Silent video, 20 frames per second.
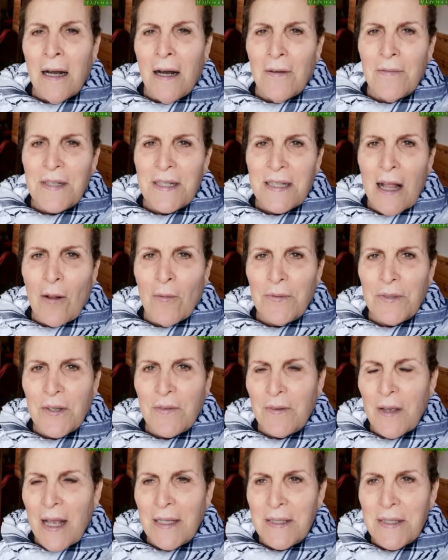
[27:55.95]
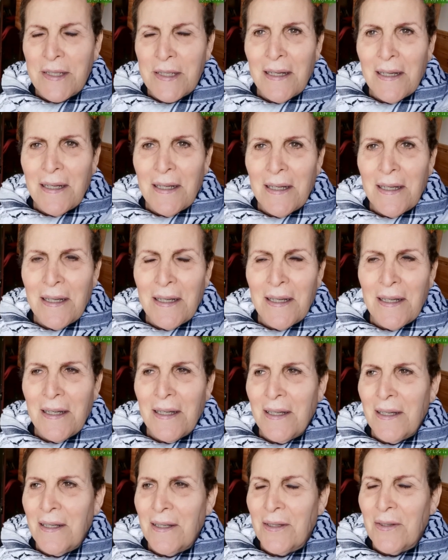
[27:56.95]
of self-defense
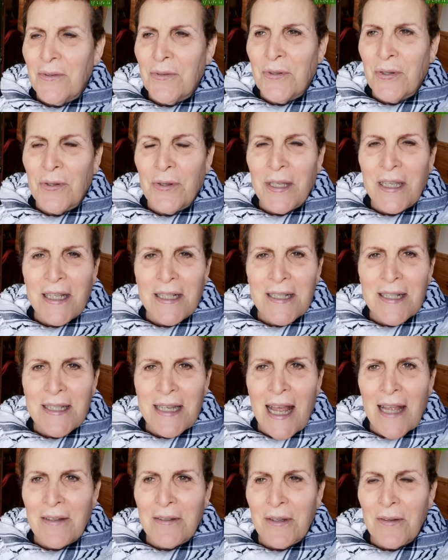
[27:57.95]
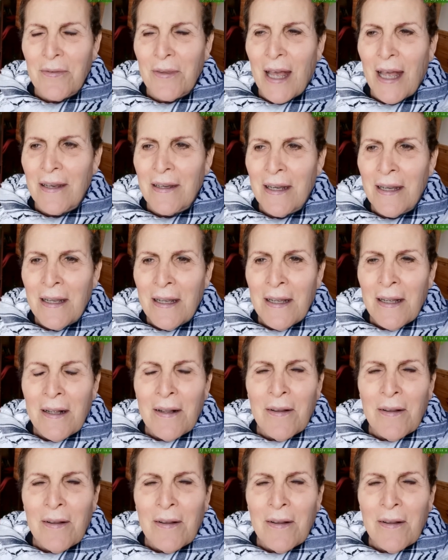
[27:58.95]
to the extent that